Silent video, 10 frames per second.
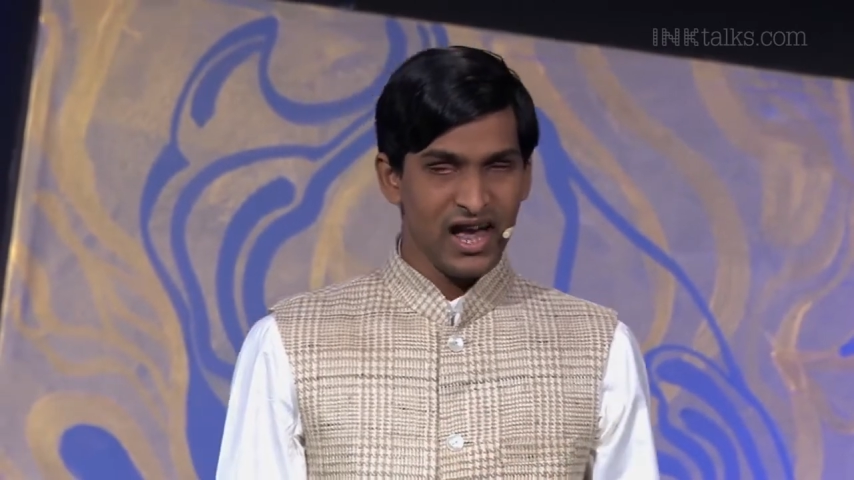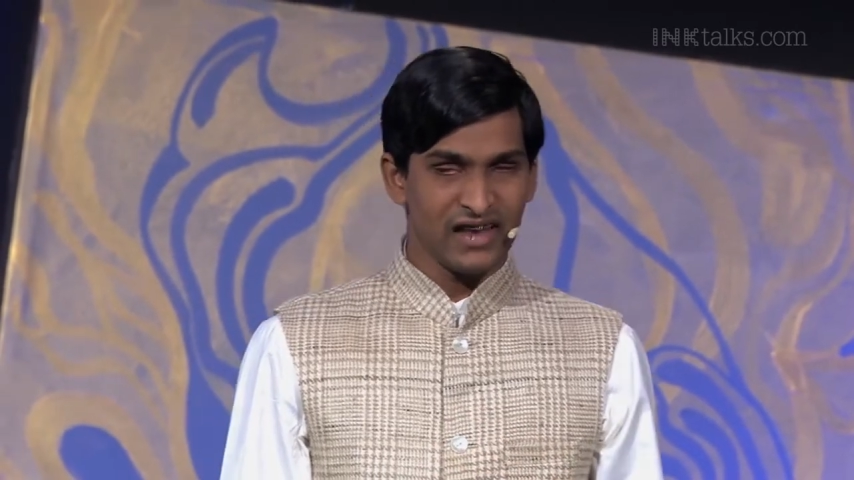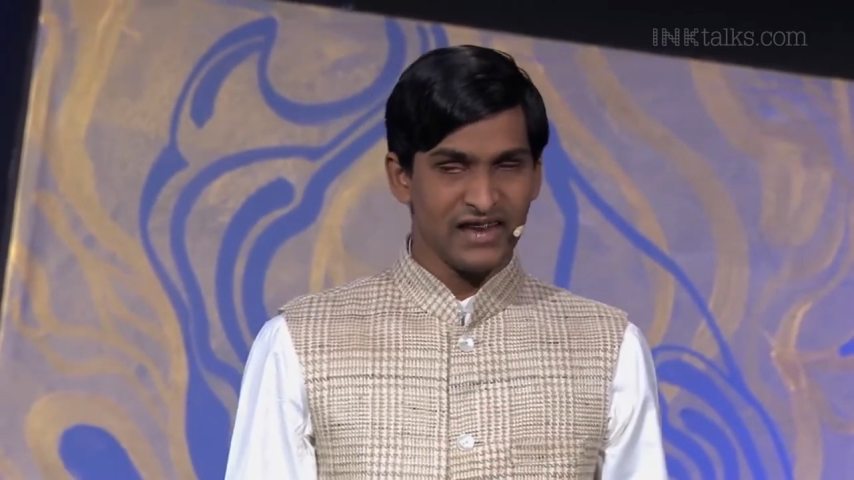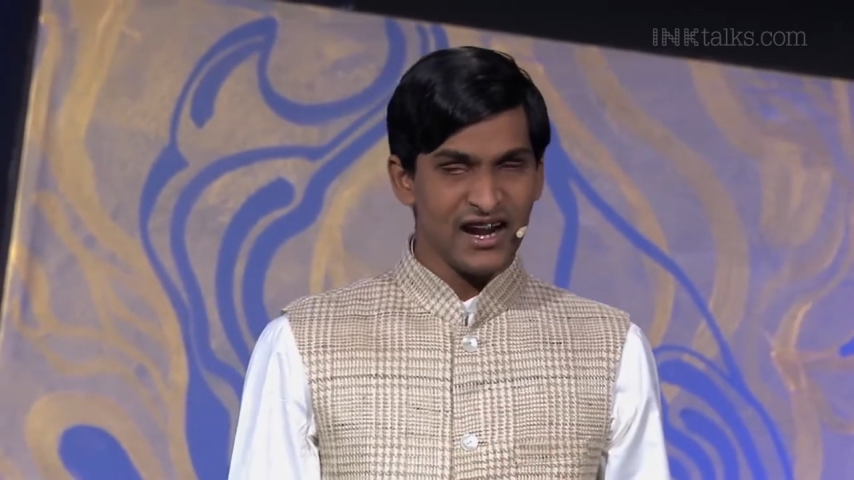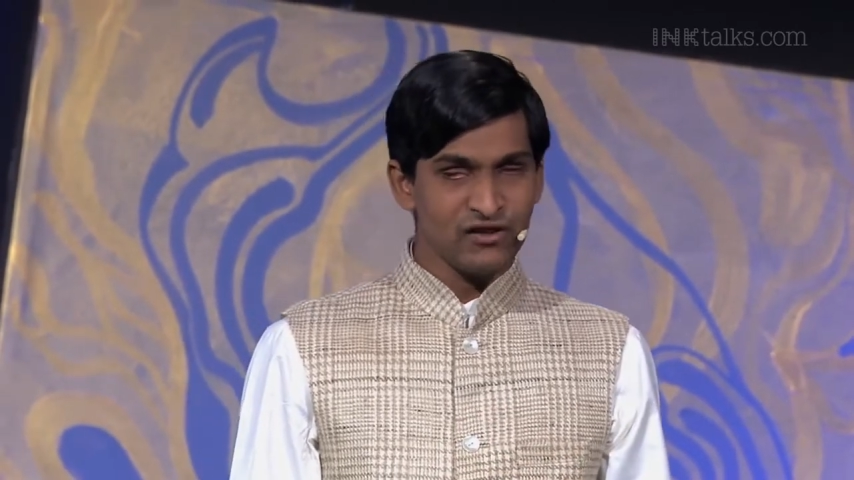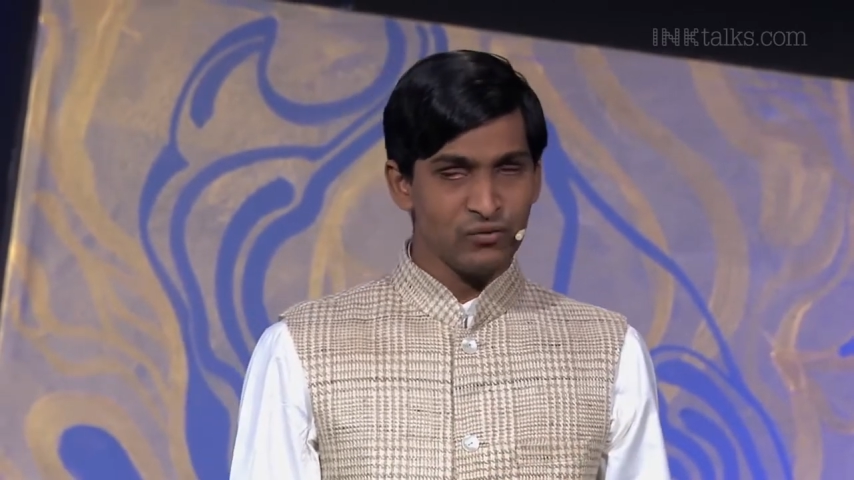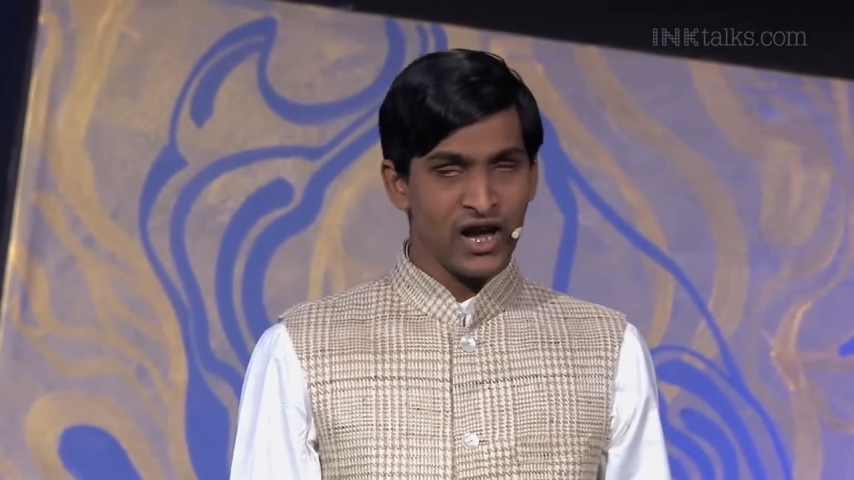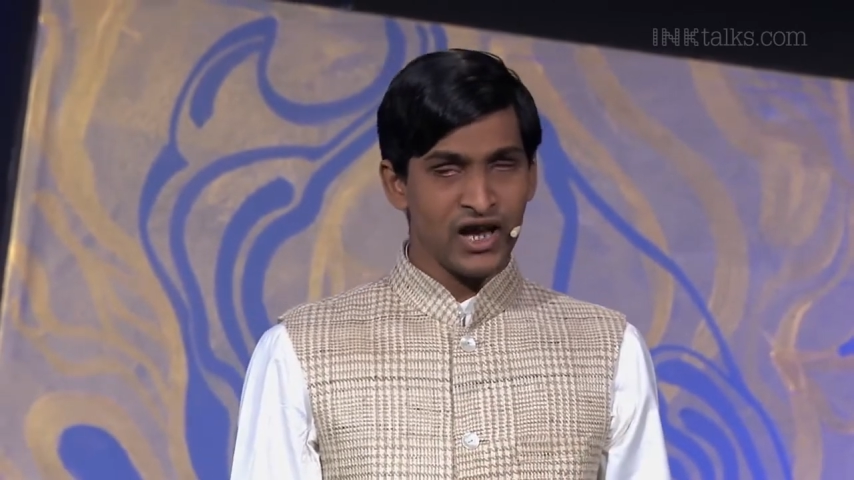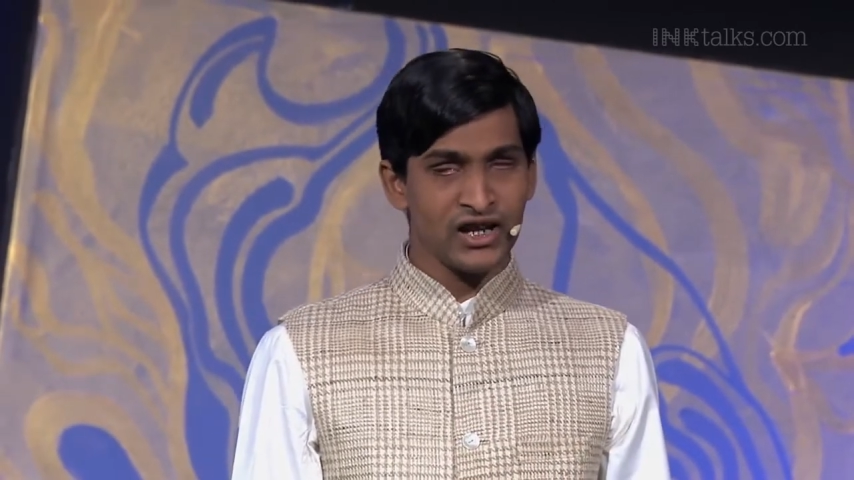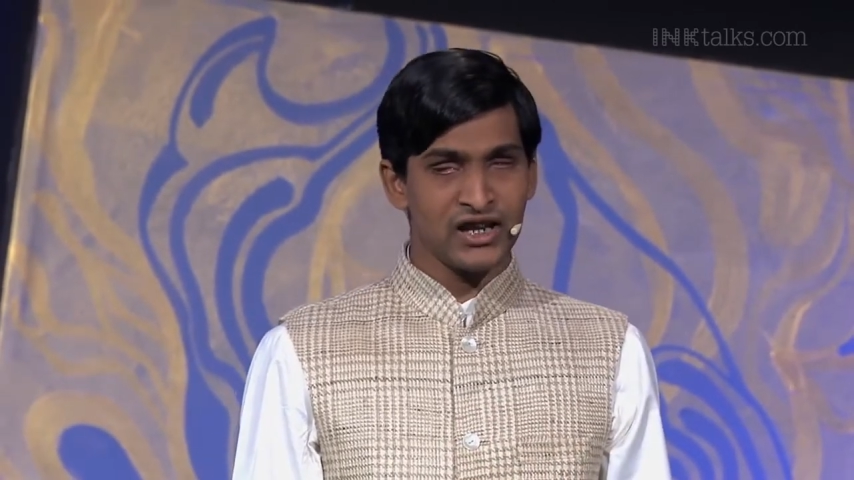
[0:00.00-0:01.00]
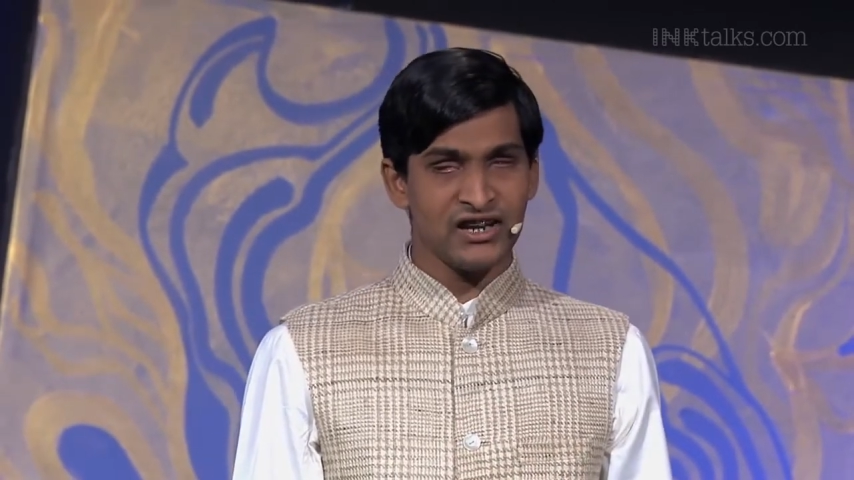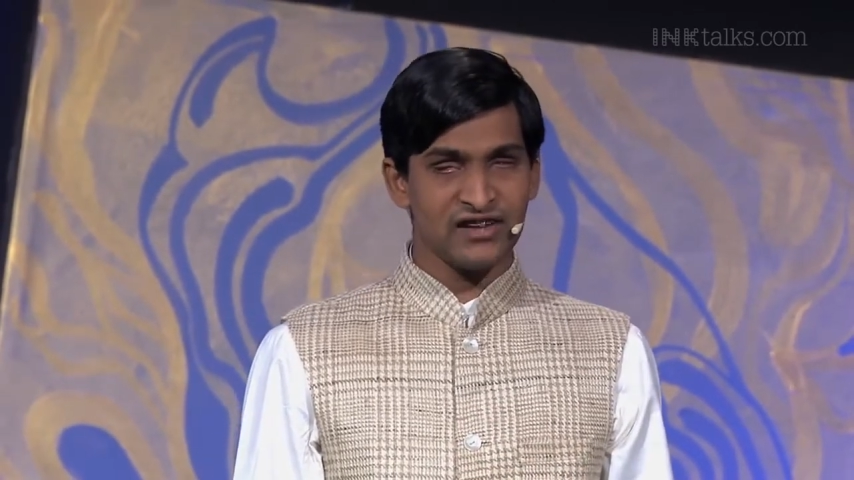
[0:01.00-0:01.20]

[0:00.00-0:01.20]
And that is when he